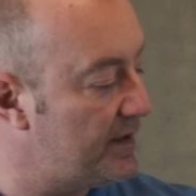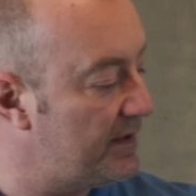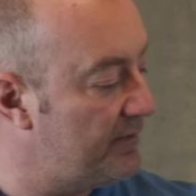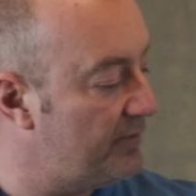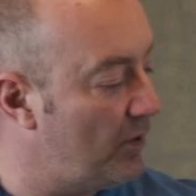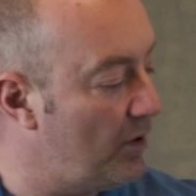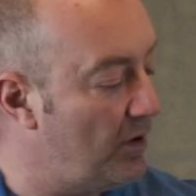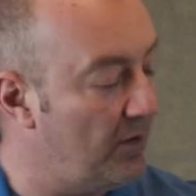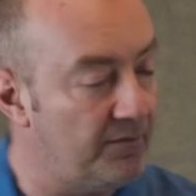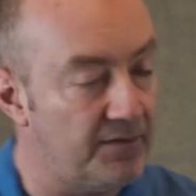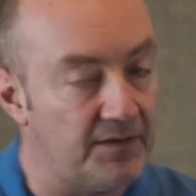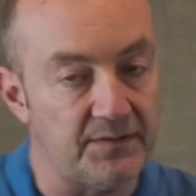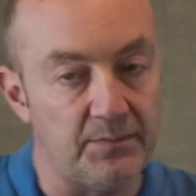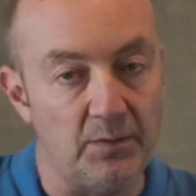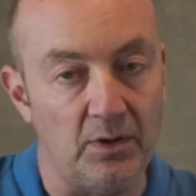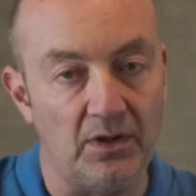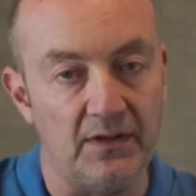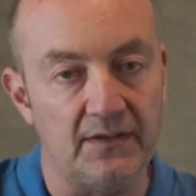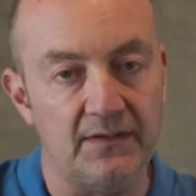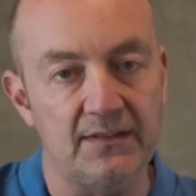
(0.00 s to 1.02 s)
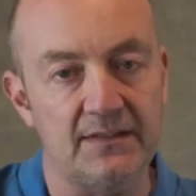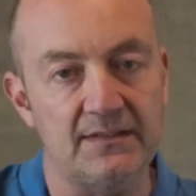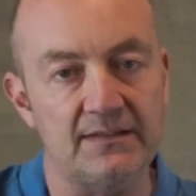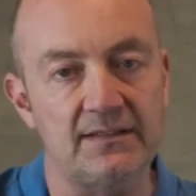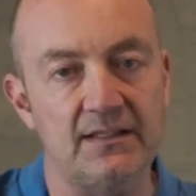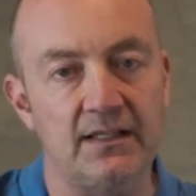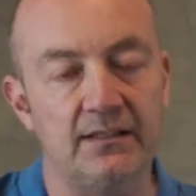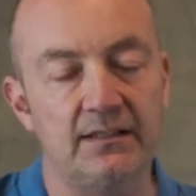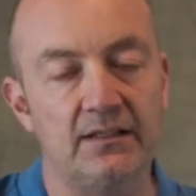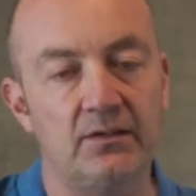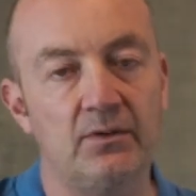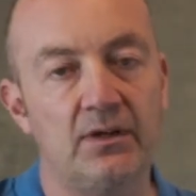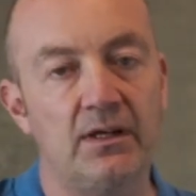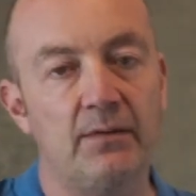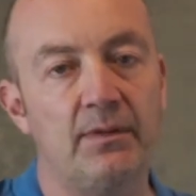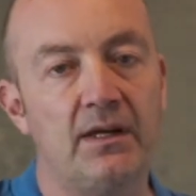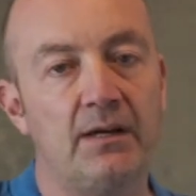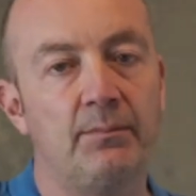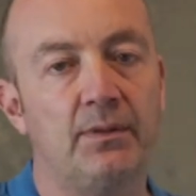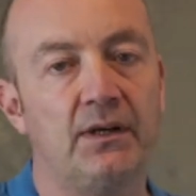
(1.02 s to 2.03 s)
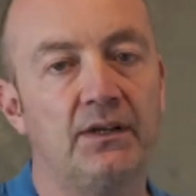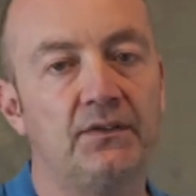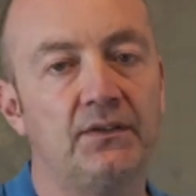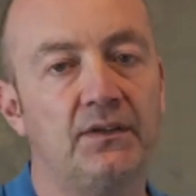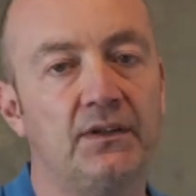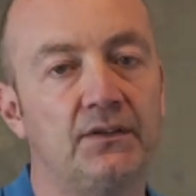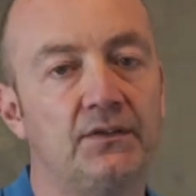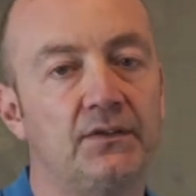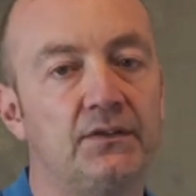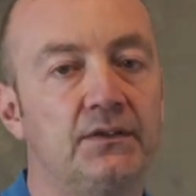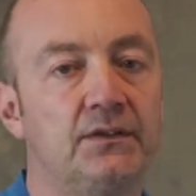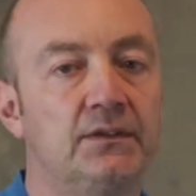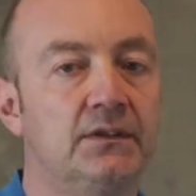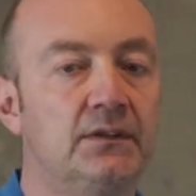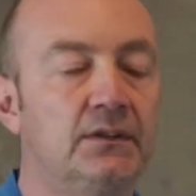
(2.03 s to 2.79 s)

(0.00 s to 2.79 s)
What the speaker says: involve the small intestine the way a bypass does.